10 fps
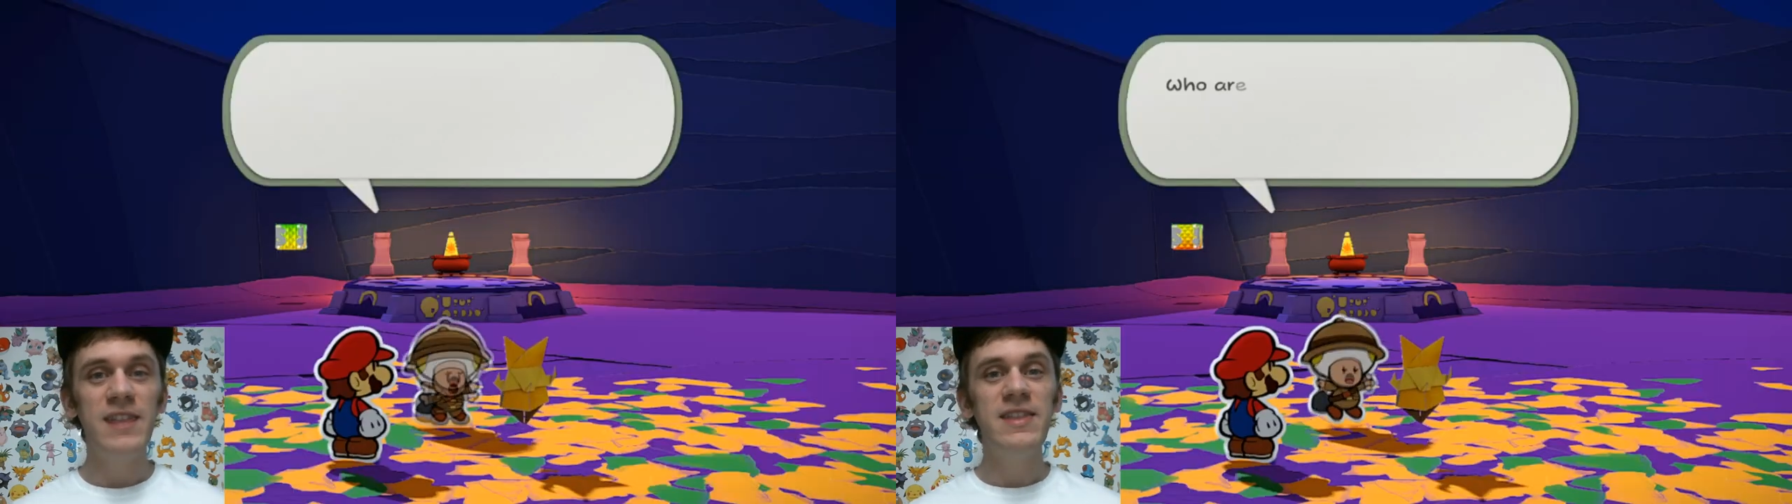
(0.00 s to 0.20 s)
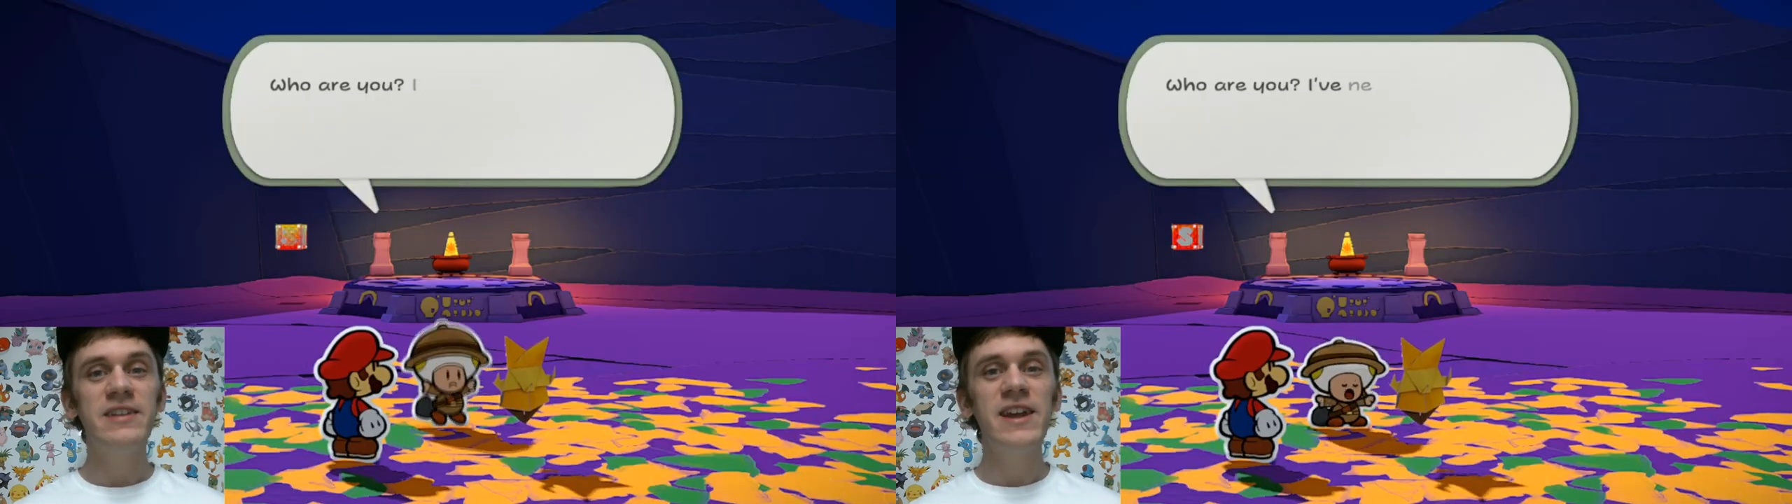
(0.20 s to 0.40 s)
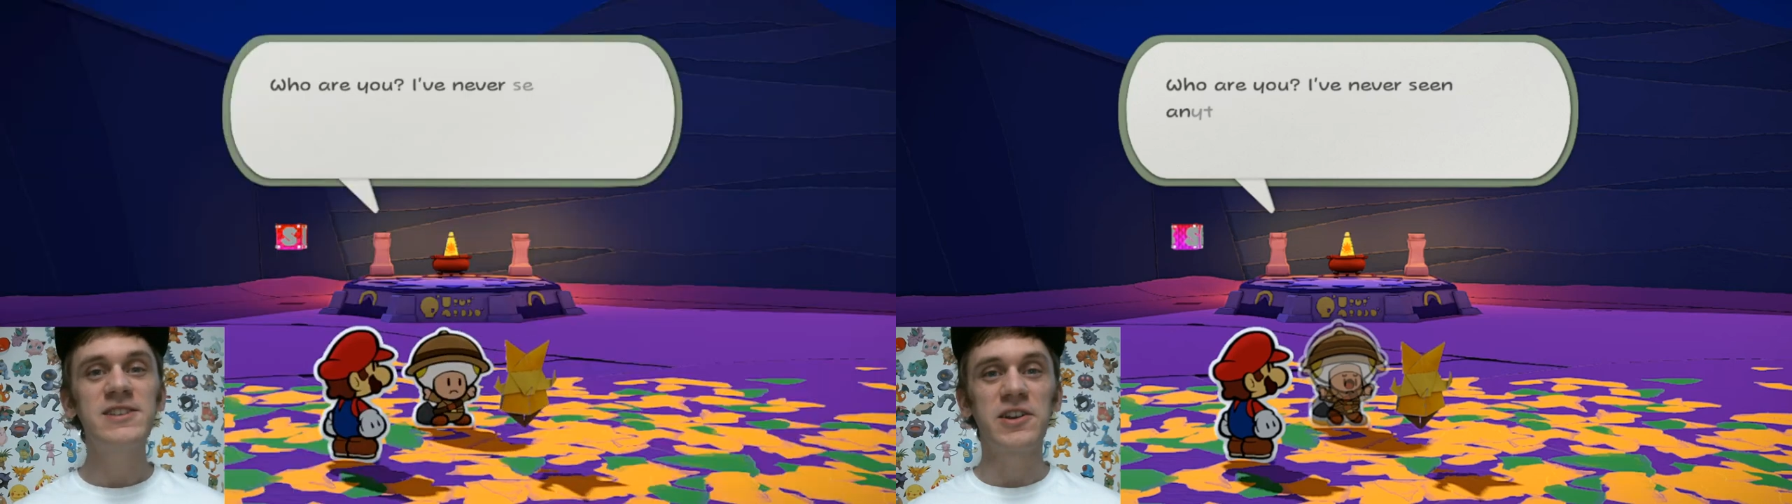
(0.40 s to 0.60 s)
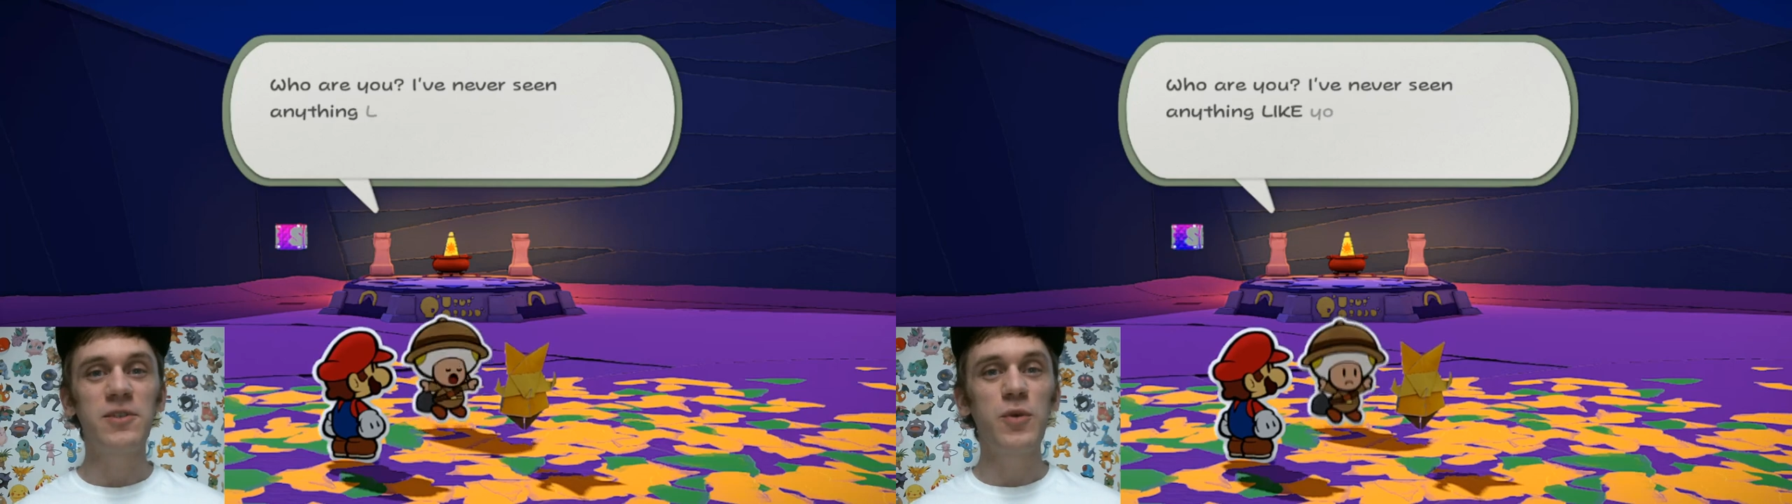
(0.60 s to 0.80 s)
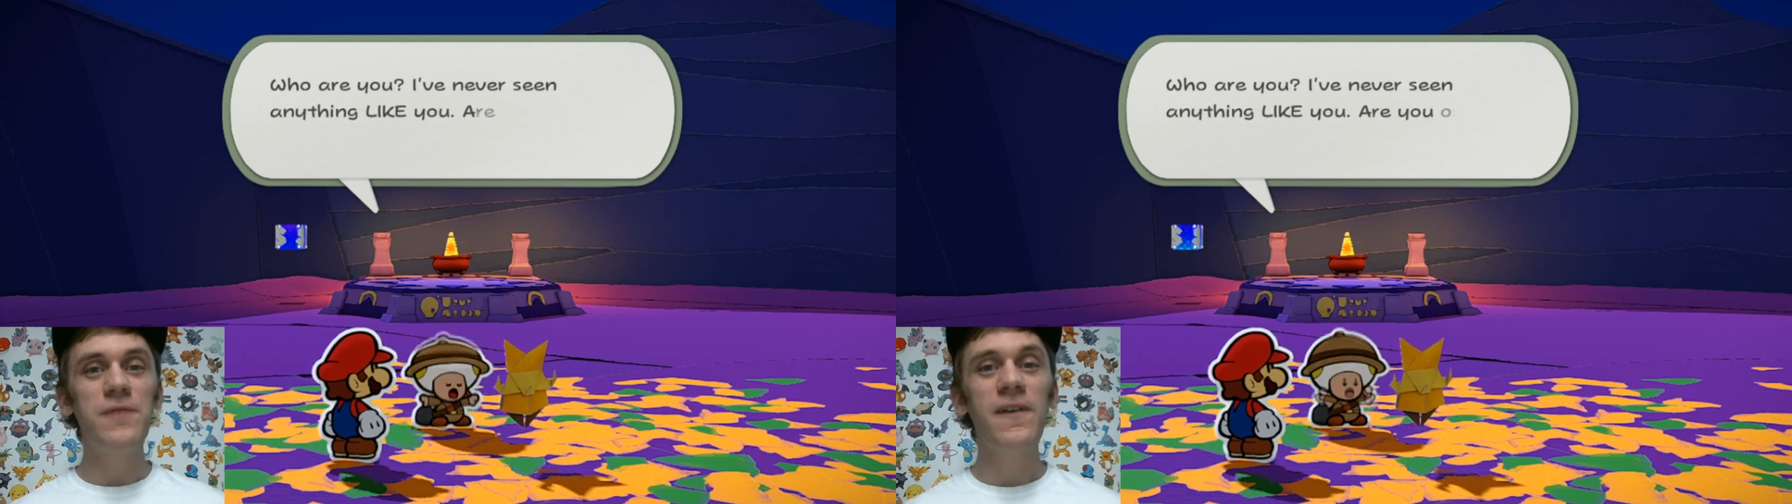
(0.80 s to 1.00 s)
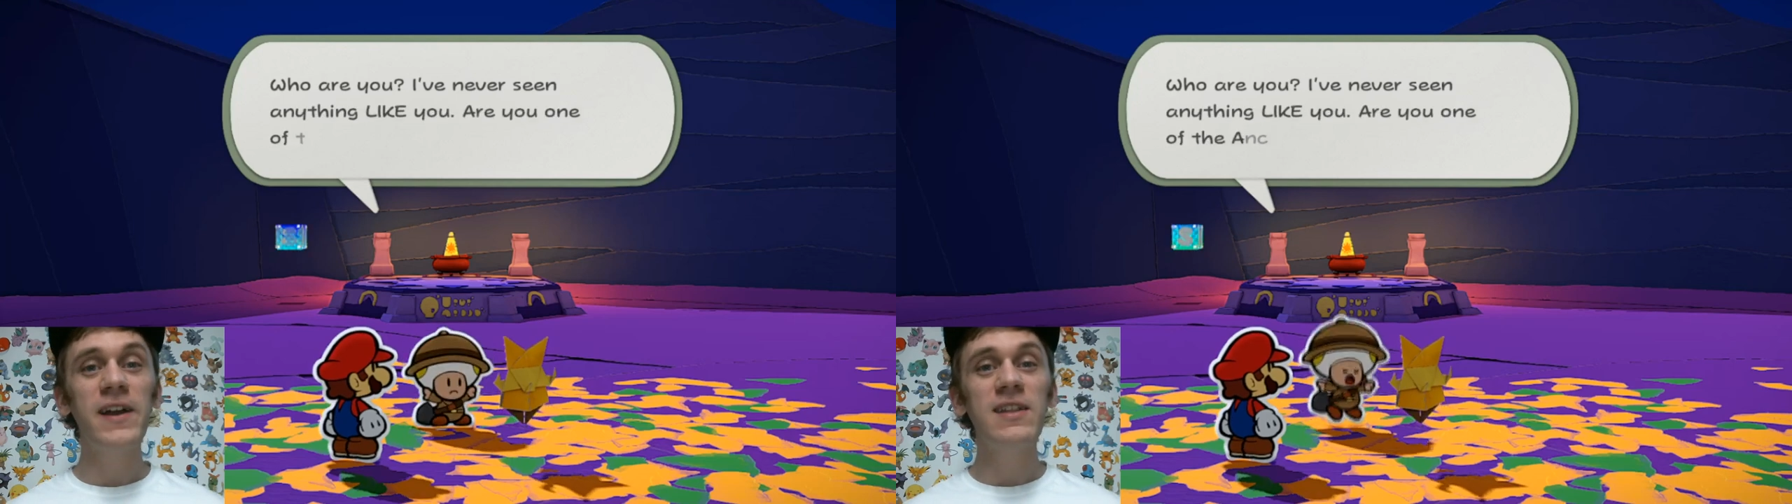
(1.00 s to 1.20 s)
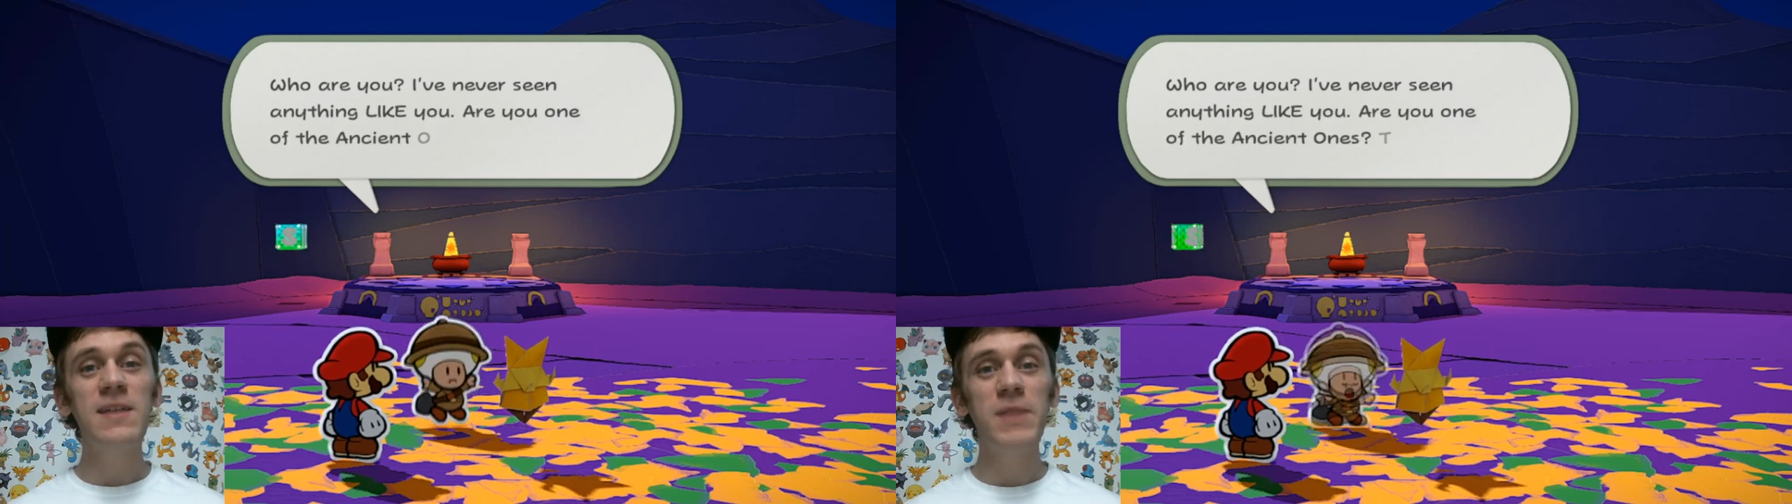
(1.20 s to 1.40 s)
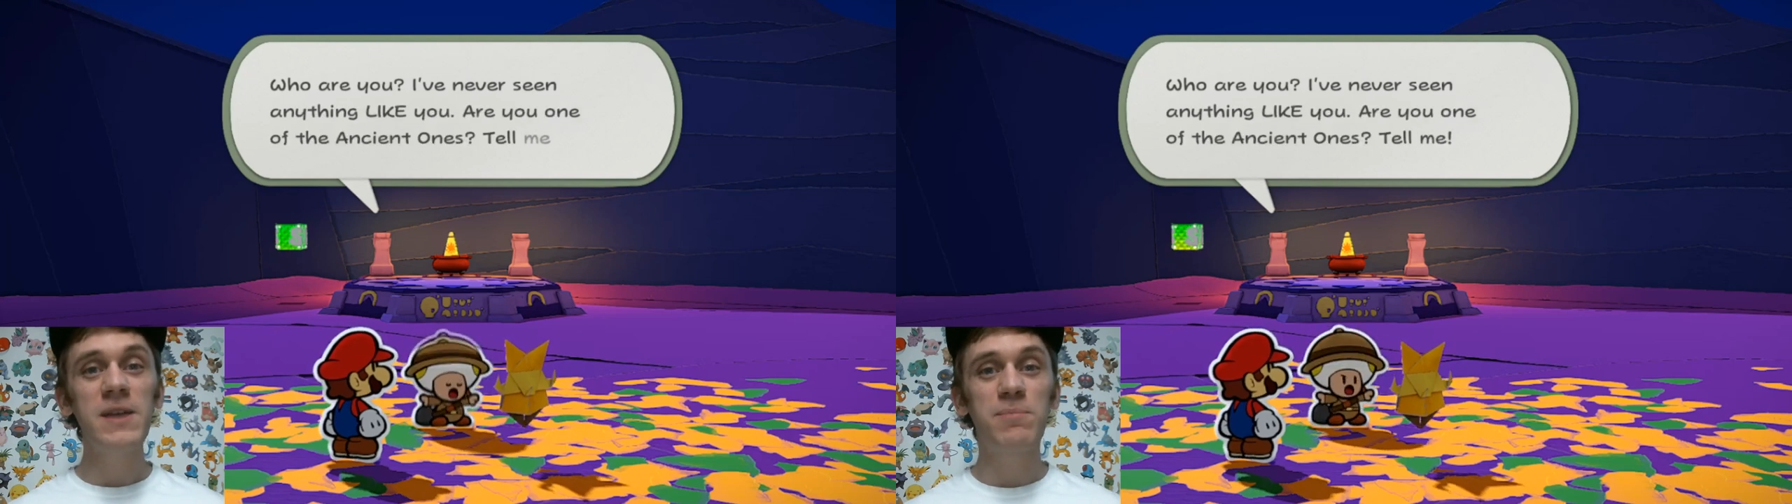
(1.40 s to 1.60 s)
In the desert, we finally meet